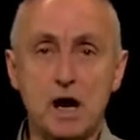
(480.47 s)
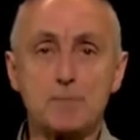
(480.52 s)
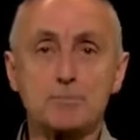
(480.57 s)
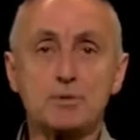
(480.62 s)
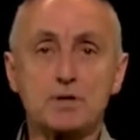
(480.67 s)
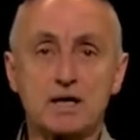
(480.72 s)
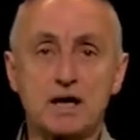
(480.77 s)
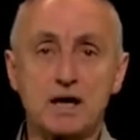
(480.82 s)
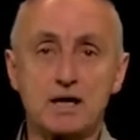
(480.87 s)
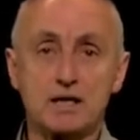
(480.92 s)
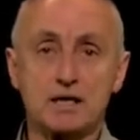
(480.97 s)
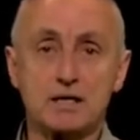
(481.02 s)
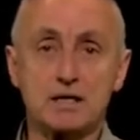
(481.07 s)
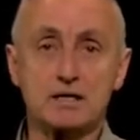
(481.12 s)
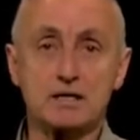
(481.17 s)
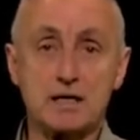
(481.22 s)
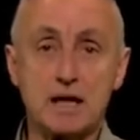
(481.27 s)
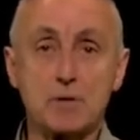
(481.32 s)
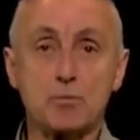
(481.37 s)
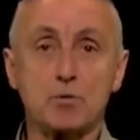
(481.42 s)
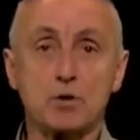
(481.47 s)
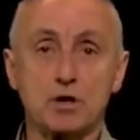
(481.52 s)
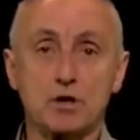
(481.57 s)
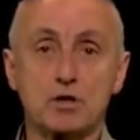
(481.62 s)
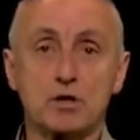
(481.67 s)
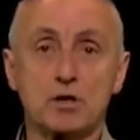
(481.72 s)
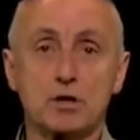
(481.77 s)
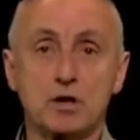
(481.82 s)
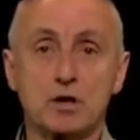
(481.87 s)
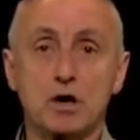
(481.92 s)
a complicated
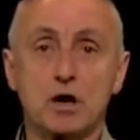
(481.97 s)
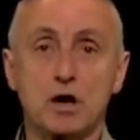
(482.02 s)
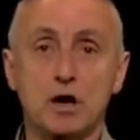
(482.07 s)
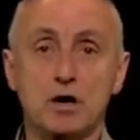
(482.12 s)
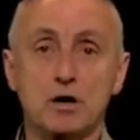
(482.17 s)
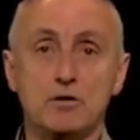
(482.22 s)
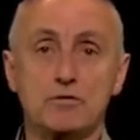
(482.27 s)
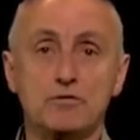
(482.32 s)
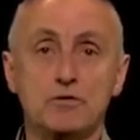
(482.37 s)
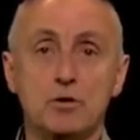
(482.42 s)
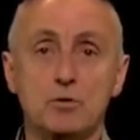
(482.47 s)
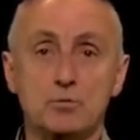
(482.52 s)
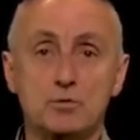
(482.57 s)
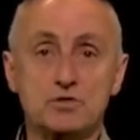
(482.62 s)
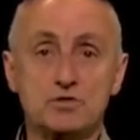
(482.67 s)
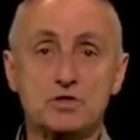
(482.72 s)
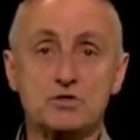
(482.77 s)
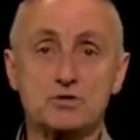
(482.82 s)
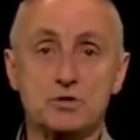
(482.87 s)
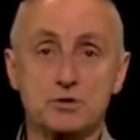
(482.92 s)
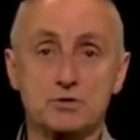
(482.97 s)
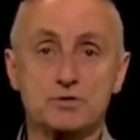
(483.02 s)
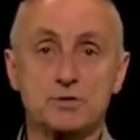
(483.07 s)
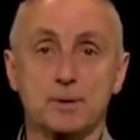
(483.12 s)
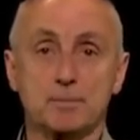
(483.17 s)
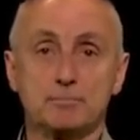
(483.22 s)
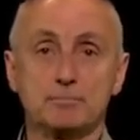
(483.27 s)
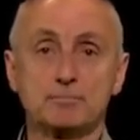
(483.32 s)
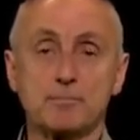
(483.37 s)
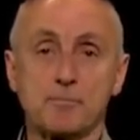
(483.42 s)
network of
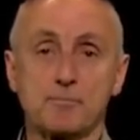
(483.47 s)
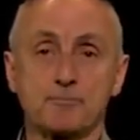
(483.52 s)
resistors.